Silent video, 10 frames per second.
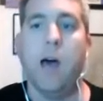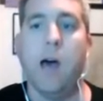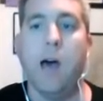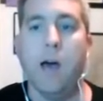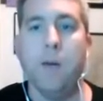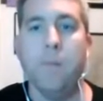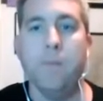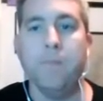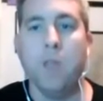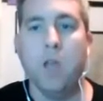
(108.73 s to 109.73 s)

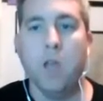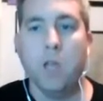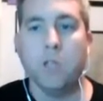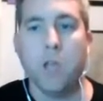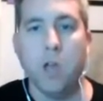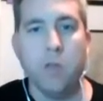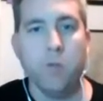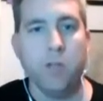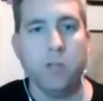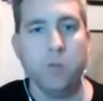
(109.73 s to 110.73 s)
Um, so the
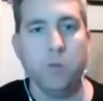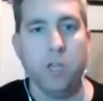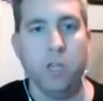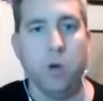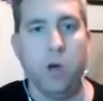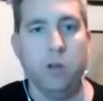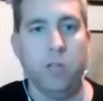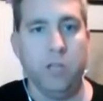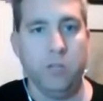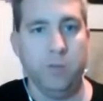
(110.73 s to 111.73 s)
reason we got you on
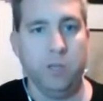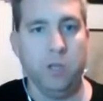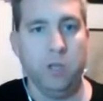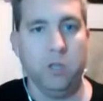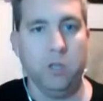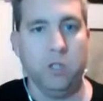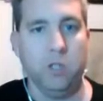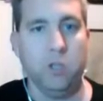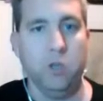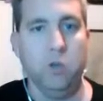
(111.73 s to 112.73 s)
is because
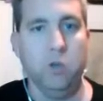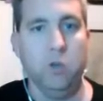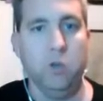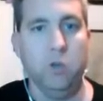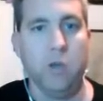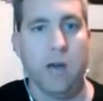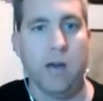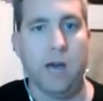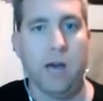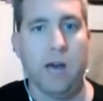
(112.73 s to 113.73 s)
you
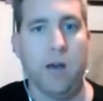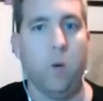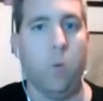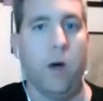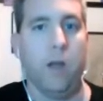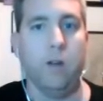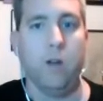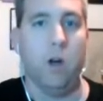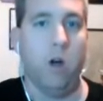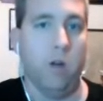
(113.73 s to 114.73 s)
are one
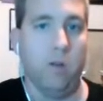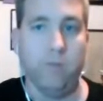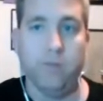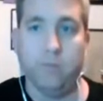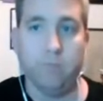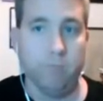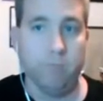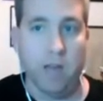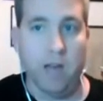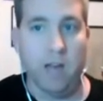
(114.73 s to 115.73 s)
of
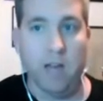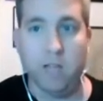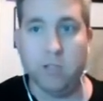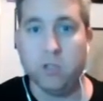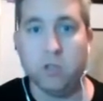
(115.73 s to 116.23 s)
uh,